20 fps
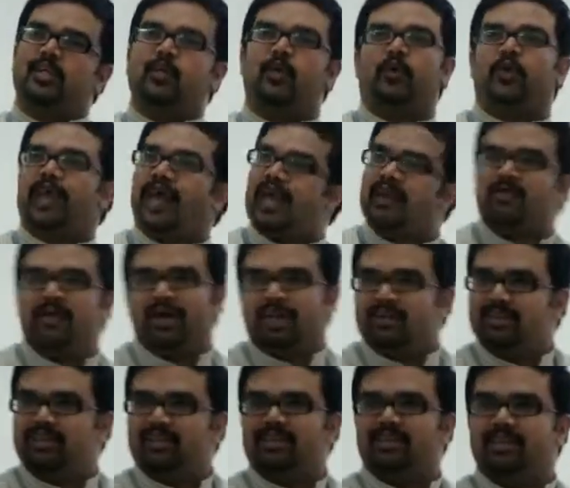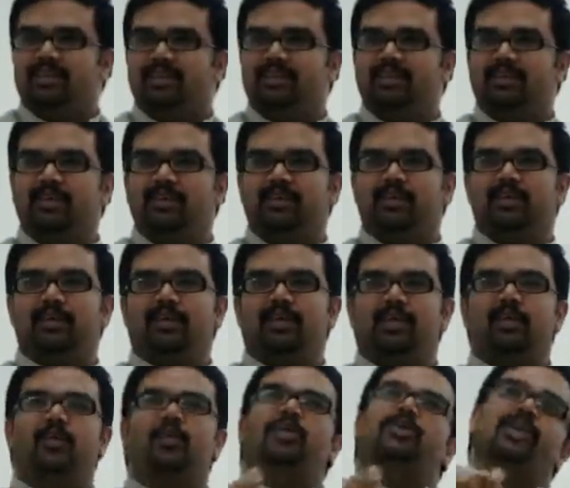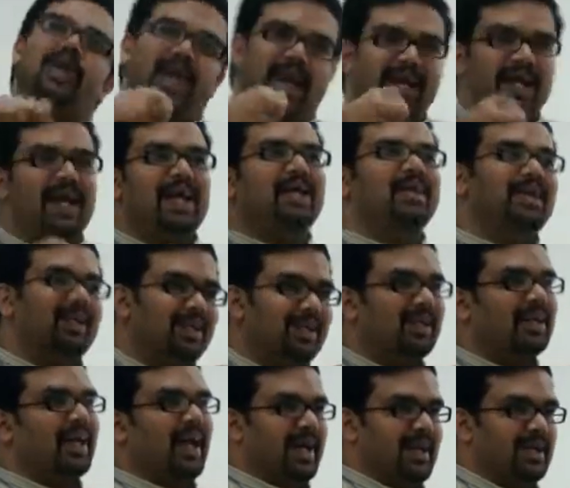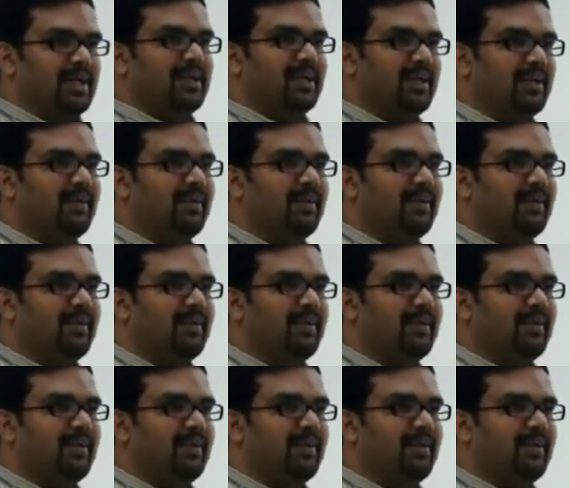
You try one, again turn right.